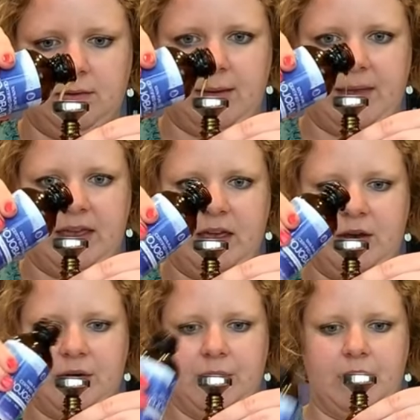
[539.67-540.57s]
Make it
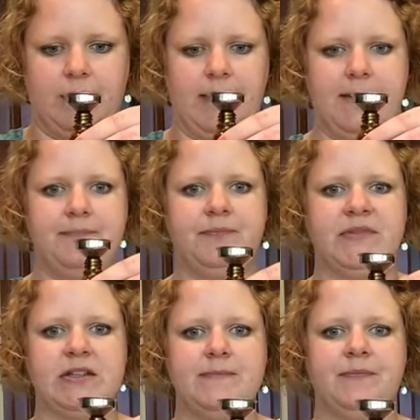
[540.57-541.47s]
jojoba.
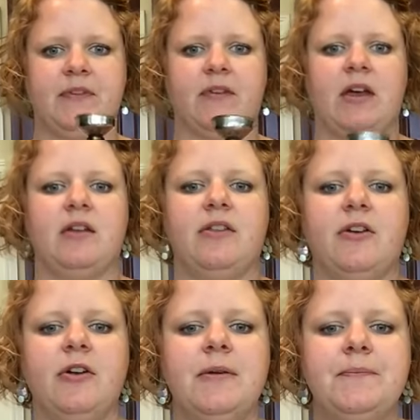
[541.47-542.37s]
See, I got a
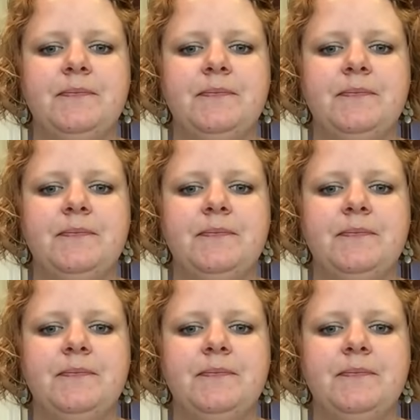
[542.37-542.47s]
third.